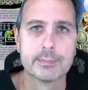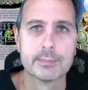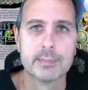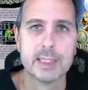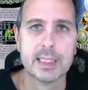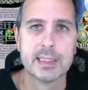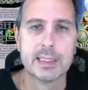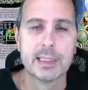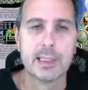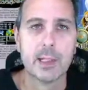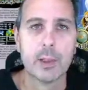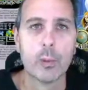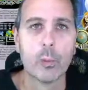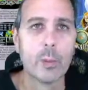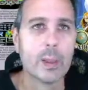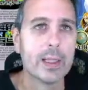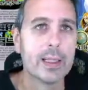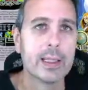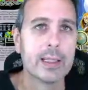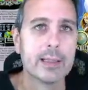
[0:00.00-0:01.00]
Nintendo
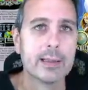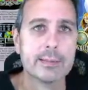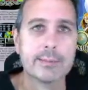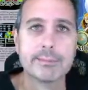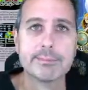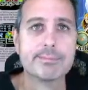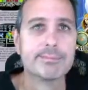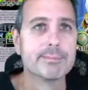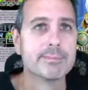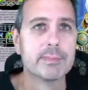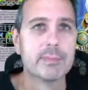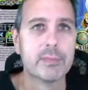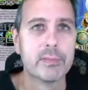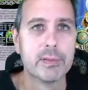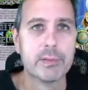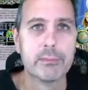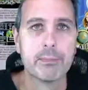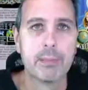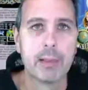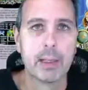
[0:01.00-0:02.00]
Wii and
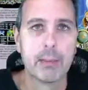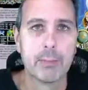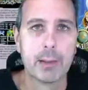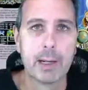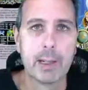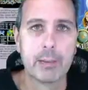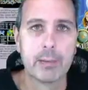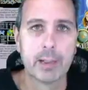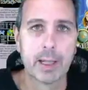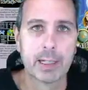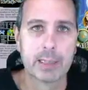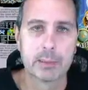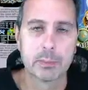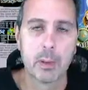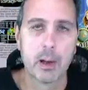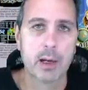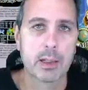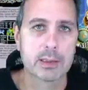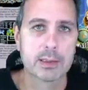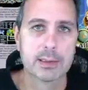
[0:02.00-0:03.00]
my old
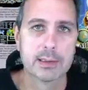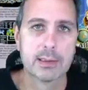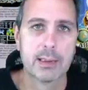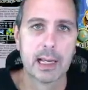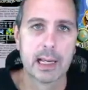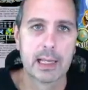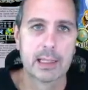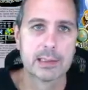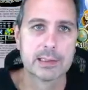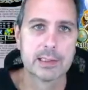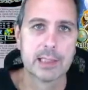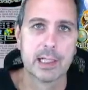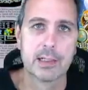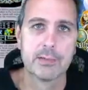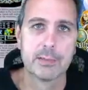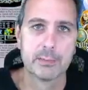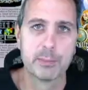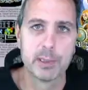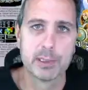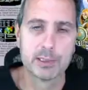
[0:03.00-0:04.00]
Xbox and that kind of stuff,
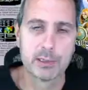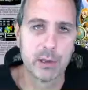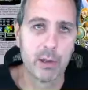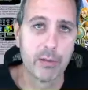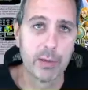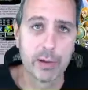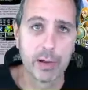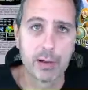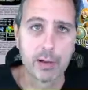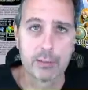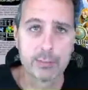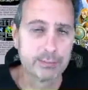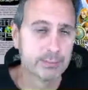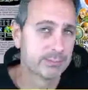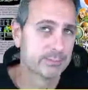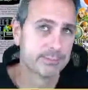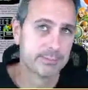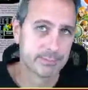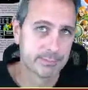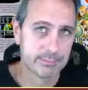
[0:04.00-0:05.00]
and plus all their
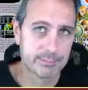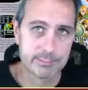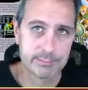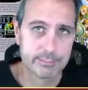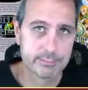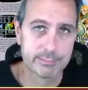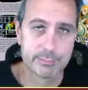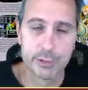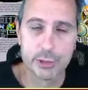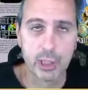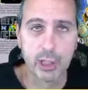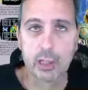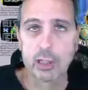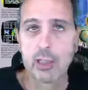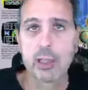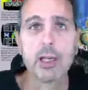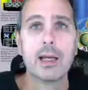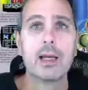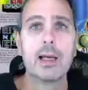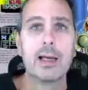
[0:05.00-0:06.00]

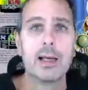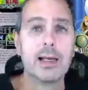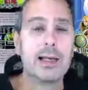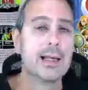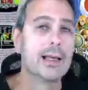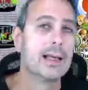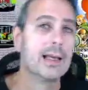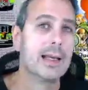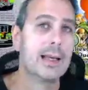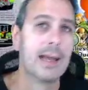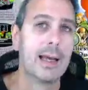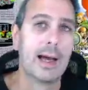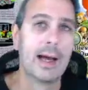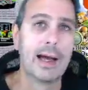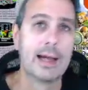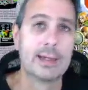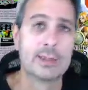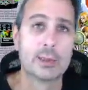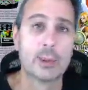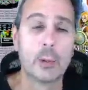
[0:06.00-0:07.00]
junk.
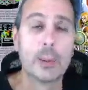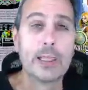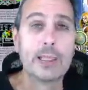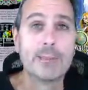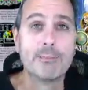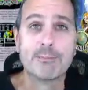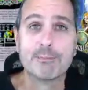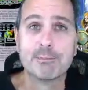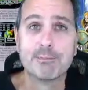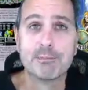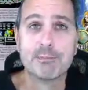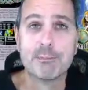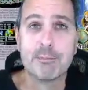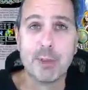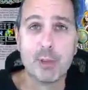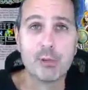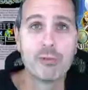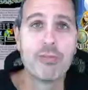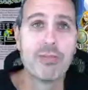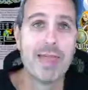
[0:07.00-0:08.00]
So we
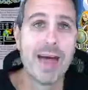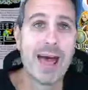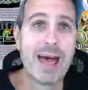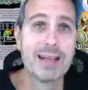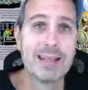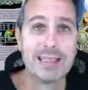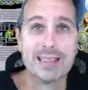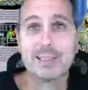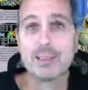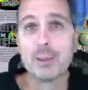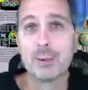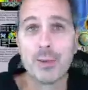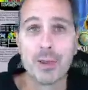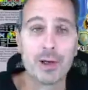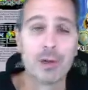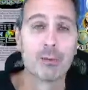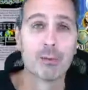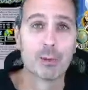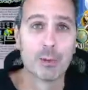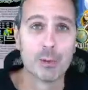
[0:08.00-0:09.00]
moved that into
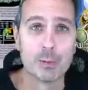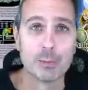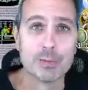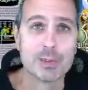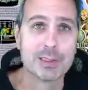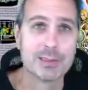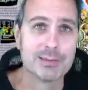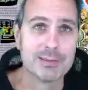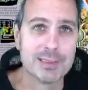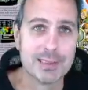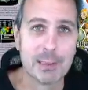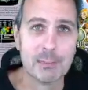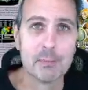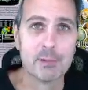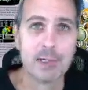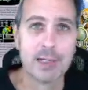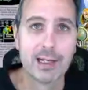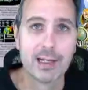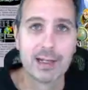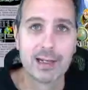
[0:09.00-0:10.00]
their rooms and
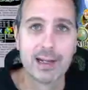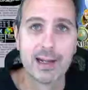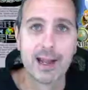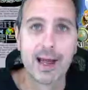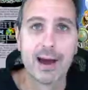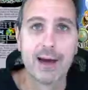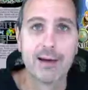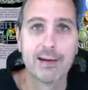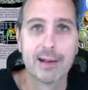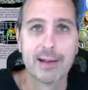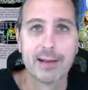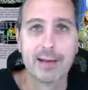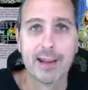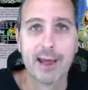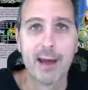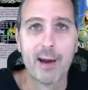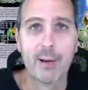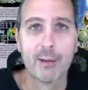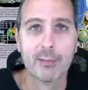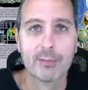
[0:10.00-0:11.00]
separated it out, and
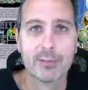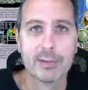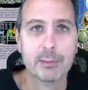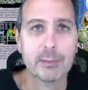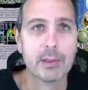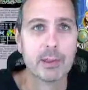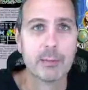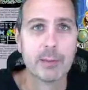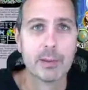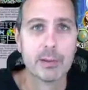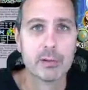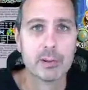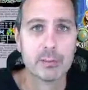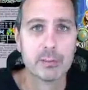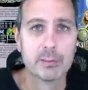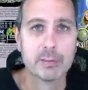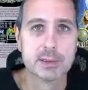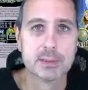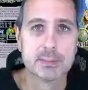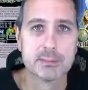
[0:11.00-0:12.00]
now the middle
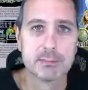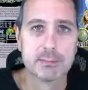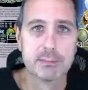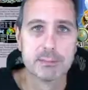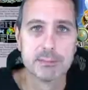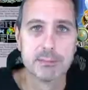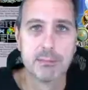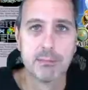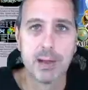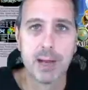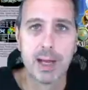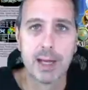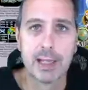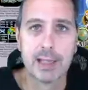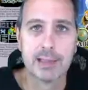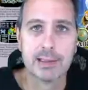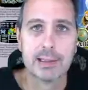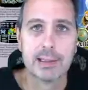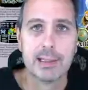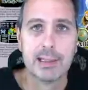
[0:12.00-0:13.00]
bedroom's
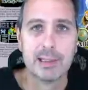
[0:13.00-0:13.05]
mine.